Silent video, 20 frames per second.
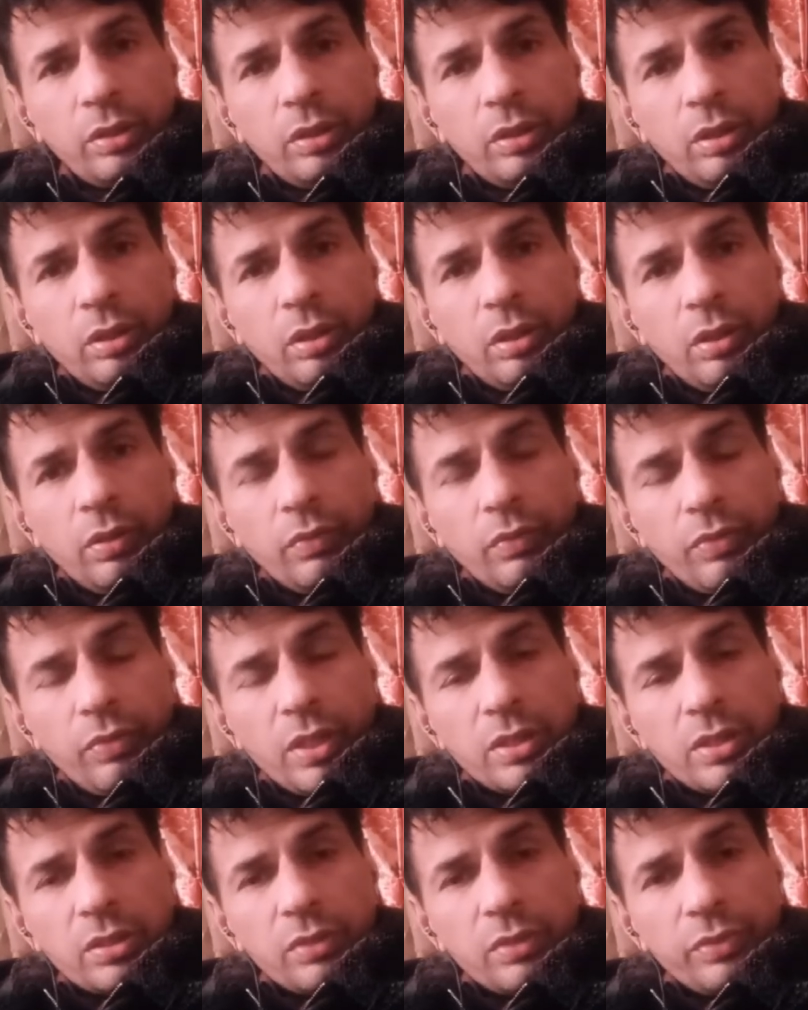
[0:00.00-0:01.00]
was the
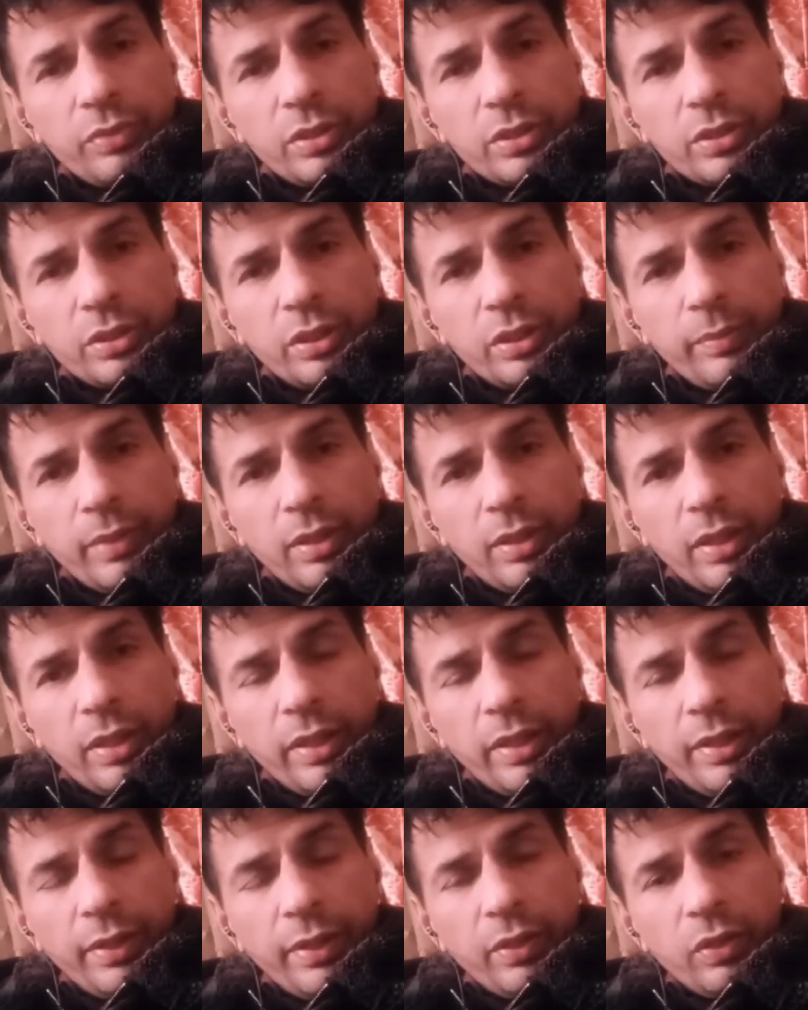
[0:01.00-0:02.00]
first email ID of